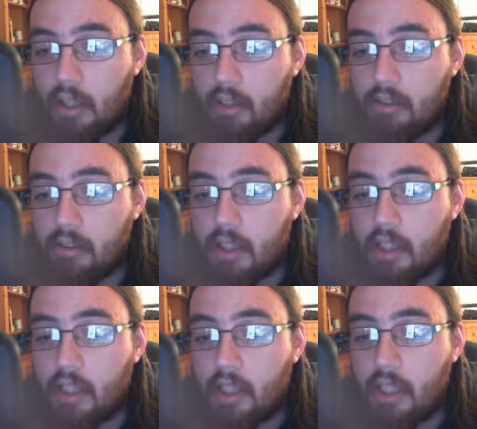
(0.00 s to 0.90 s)
is
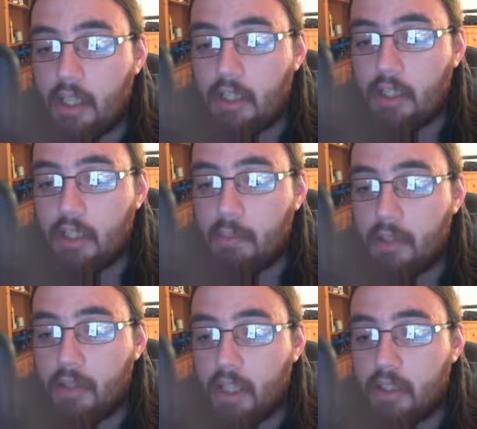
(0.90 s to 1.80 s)
gonna end in a
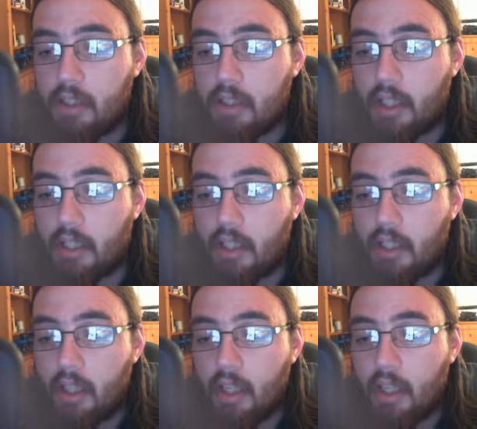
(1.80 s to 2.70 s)
place like
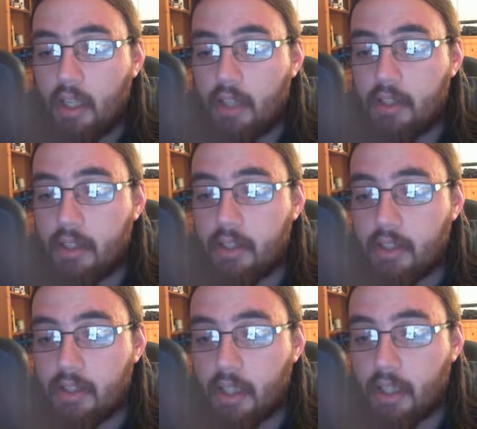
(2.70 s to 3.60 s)

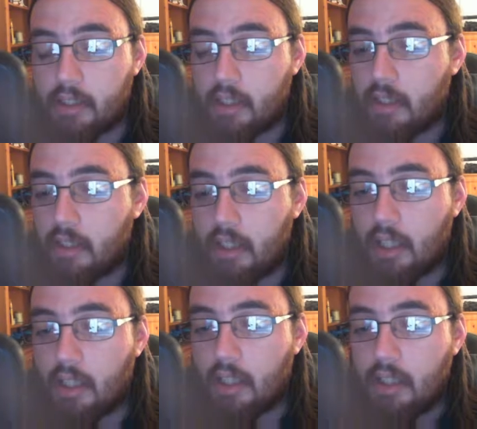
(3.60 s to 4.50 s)
this, and
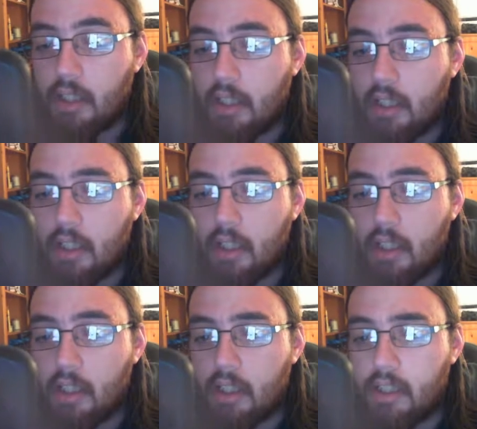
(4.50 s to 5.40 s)
yeah.
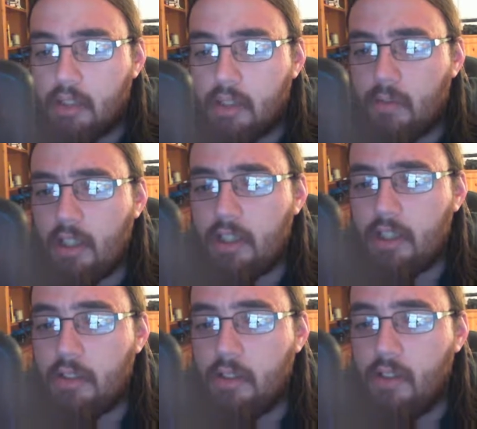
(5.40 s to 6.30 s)
Why
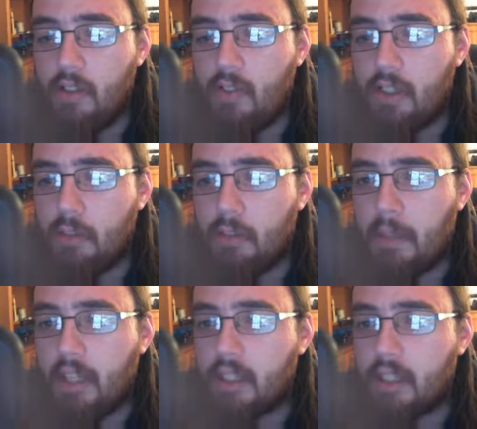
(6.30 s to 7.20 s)
is Luffy so
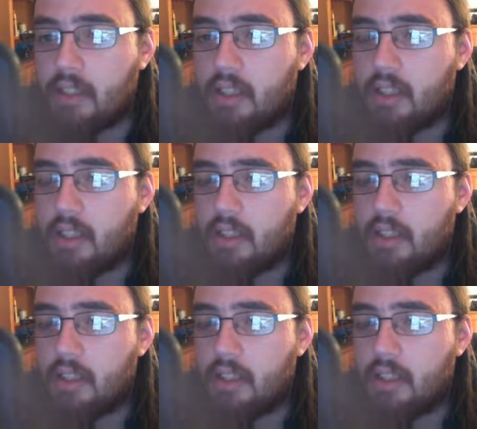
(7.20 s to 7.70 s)
pissed?